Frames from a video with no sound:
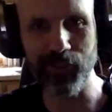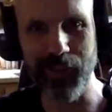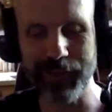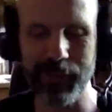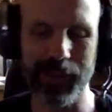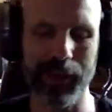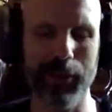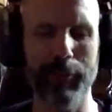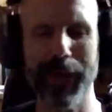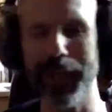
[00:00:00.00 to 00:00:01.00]
name? You're like,
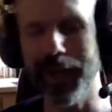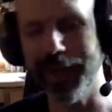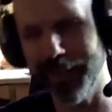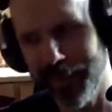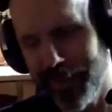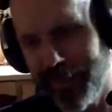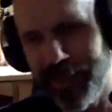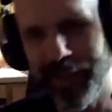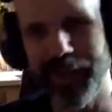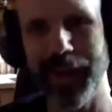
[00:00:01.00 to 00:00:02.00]
oh my God.
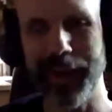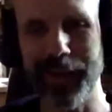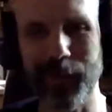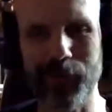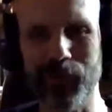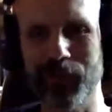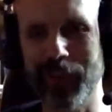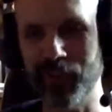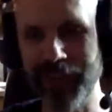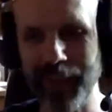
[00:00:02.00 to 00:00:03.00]
I don't know.
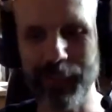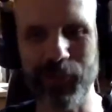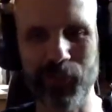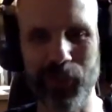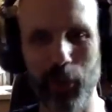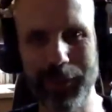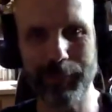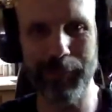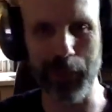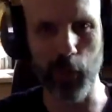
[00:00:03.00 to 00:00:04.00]
His name is Nomi
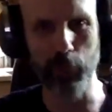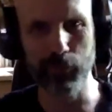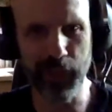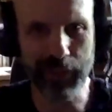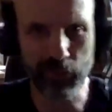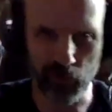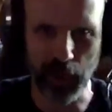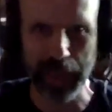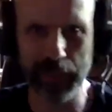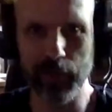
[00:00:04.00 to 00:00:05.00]
McGnomeface.
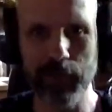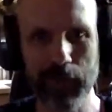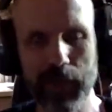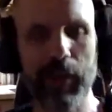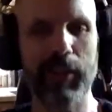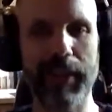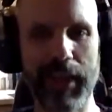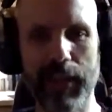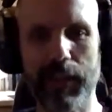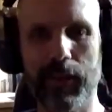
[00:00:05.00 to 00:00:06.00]
And
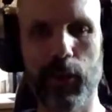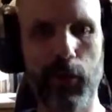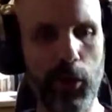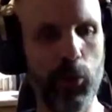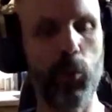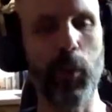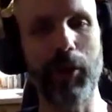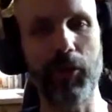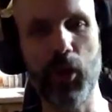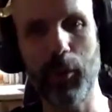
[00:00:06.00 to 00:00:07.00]
they go, oh,
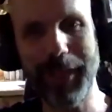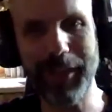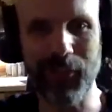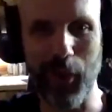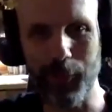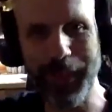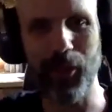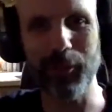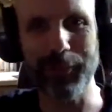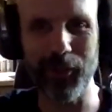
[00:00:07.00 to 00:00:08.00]
well, Nomi, tell me
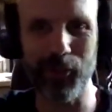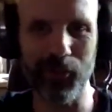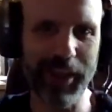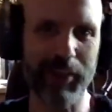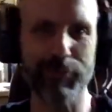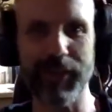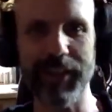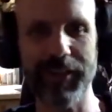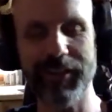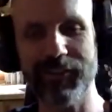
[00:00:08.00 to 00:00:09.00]
all about your life.
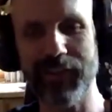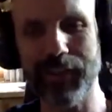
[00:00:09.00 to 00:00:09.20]
And it's like,